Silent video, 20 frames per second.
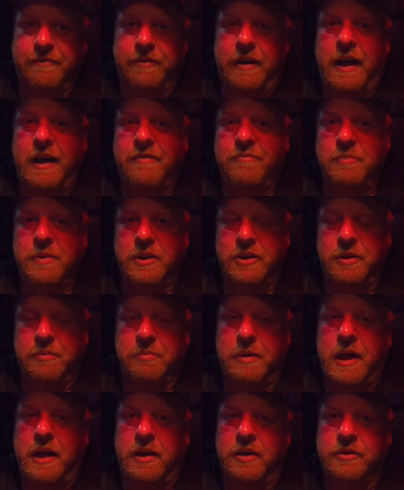5
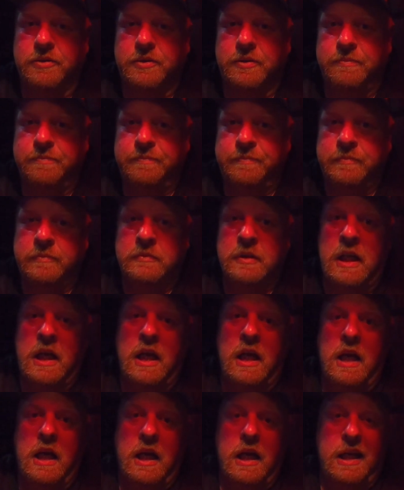million miles.
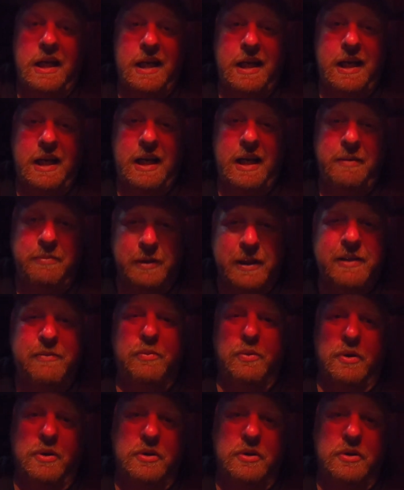I believe